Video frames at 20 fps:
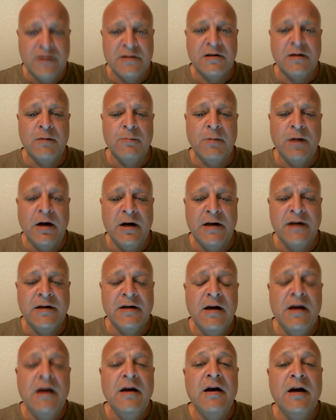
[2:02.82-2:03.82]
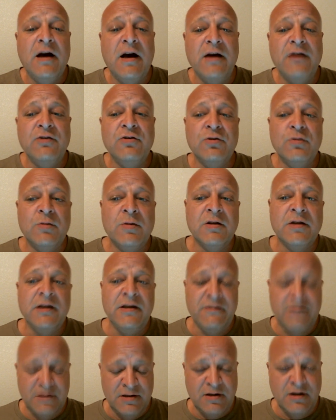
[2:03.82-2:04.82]
combined. I do
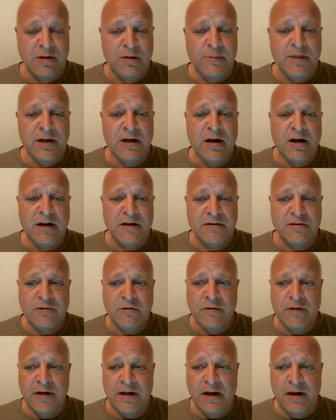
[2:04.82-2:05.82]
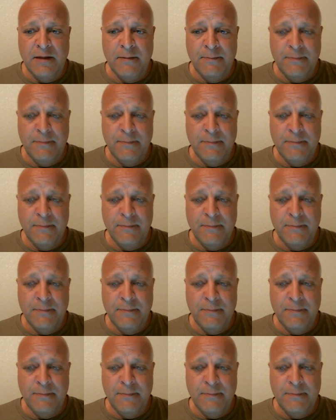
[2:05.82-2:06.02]
believe it's going to be a high-scoring game.